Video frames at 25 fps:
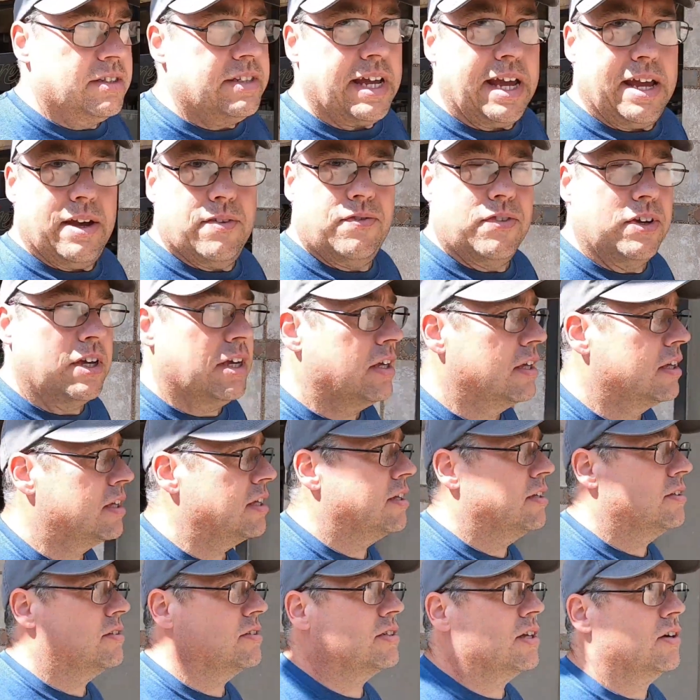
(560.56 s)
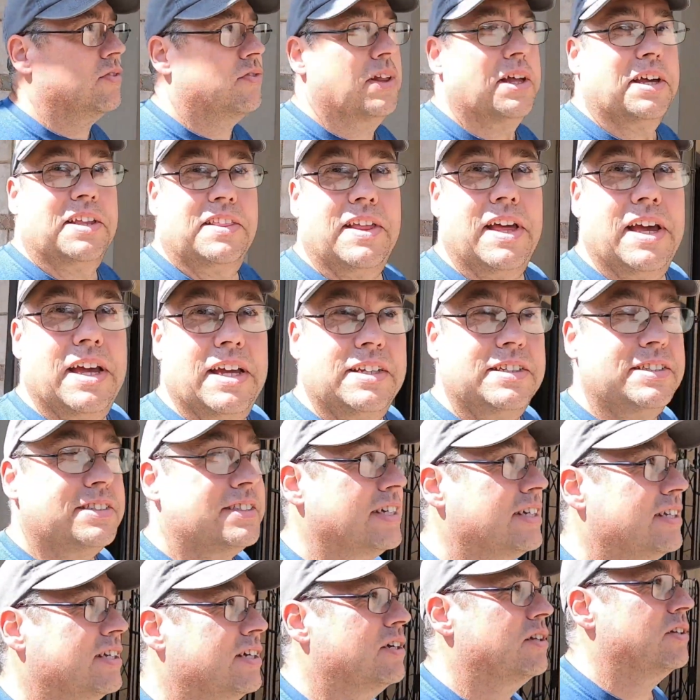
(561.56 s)
taffy, stuff like that you
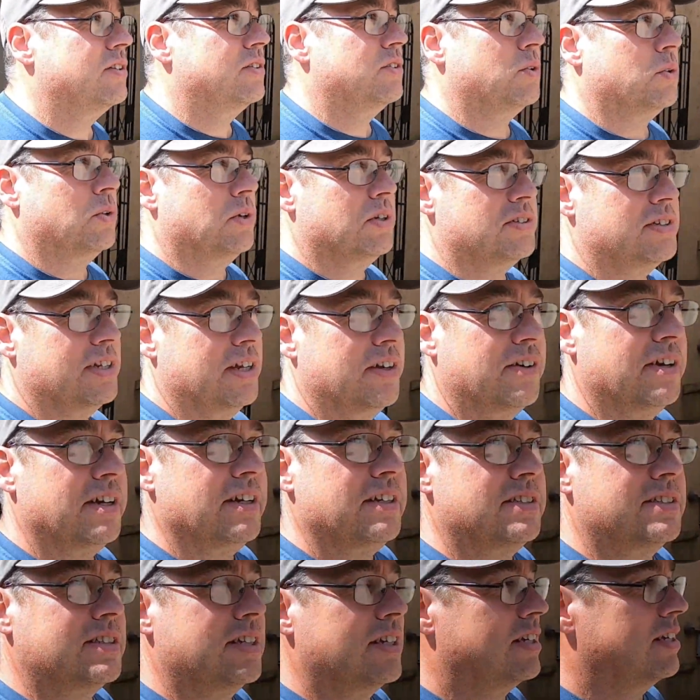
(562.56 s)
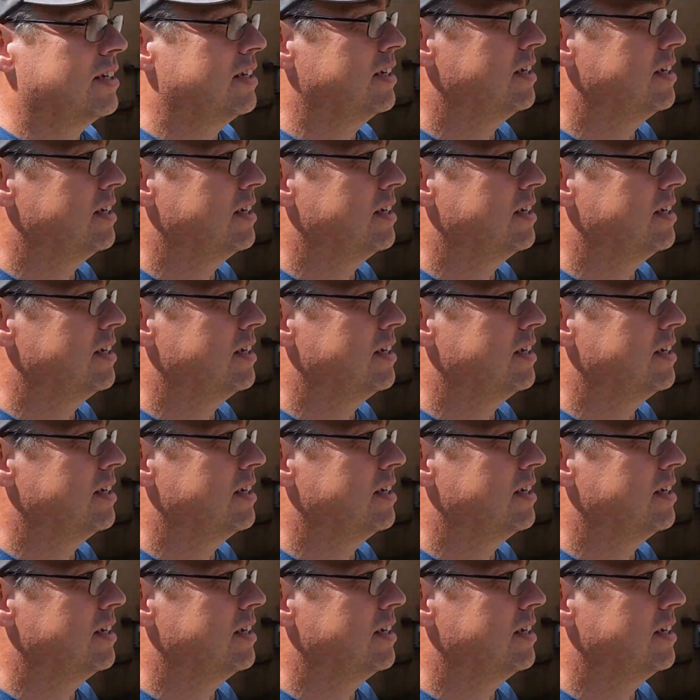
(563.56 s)
see in the tourist areas.